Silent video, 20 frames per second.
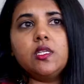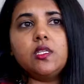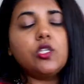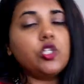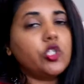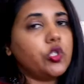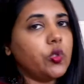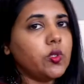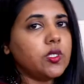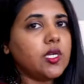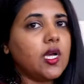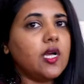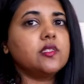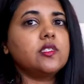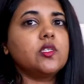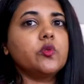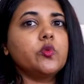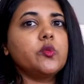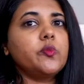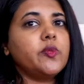The short
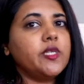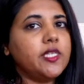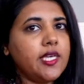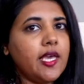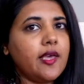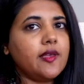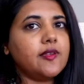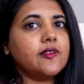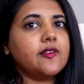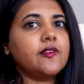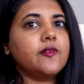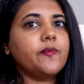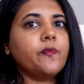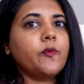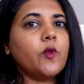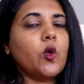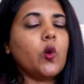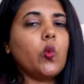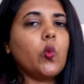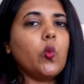answer would be yes.
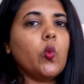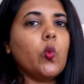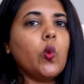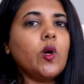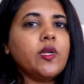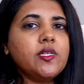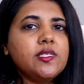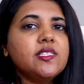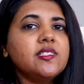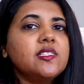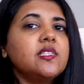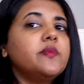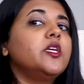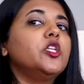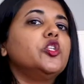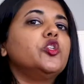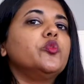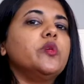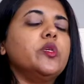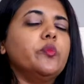What does it
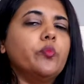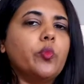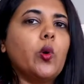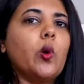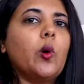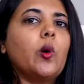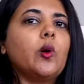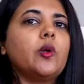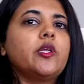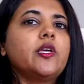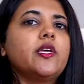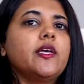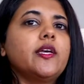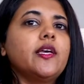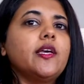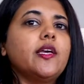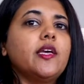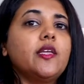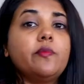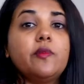mean to be bored?
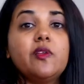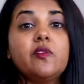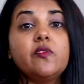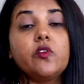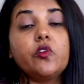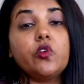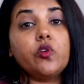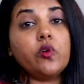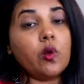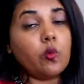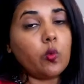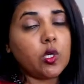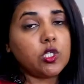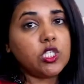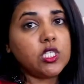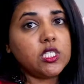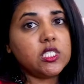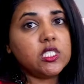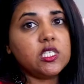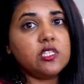It means that you're not
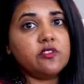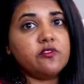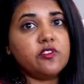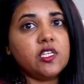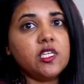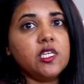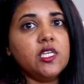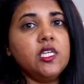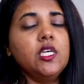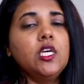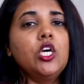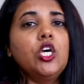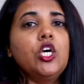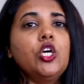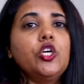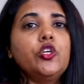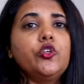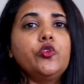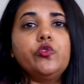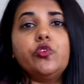watching TV,
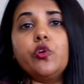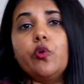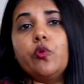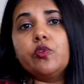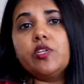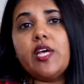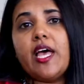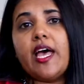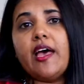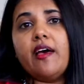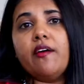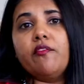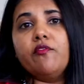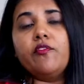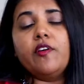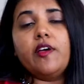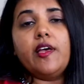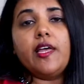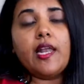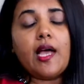you don't have
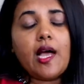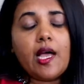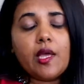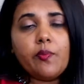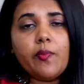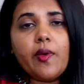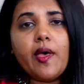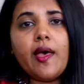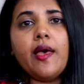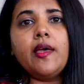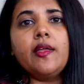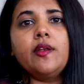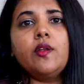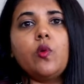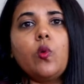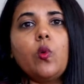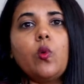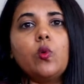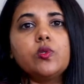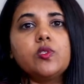an iPad
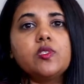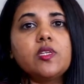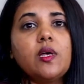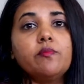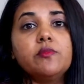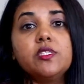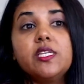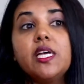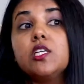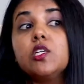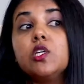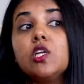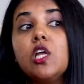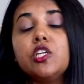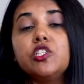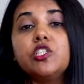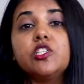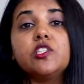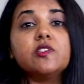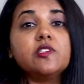or some
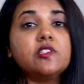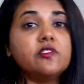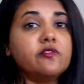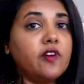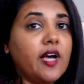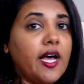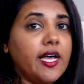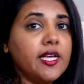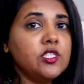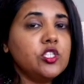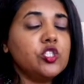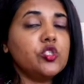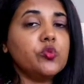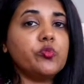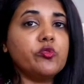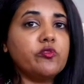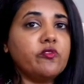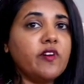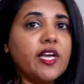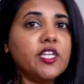technological device to
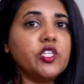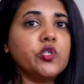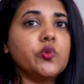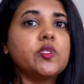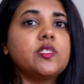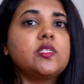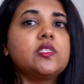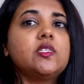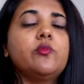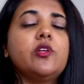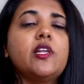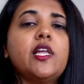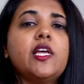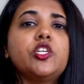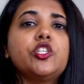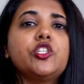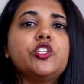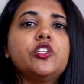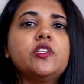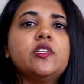provide you with
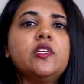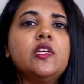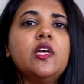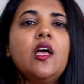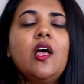stimulation.